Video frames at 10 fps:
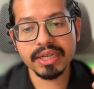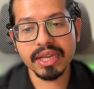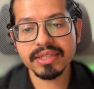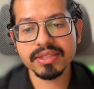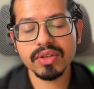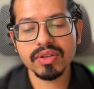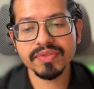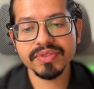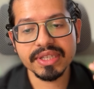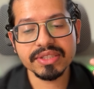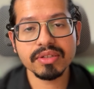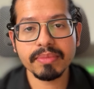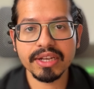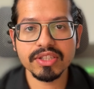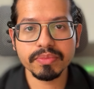It takes care of
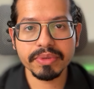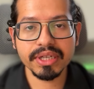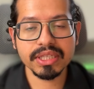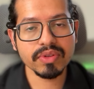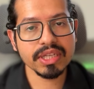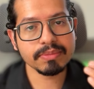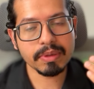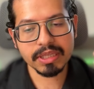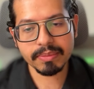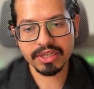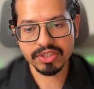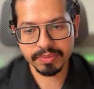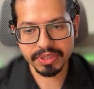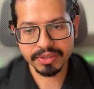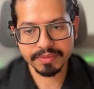session management as well as memory
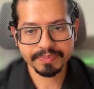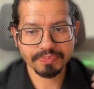management.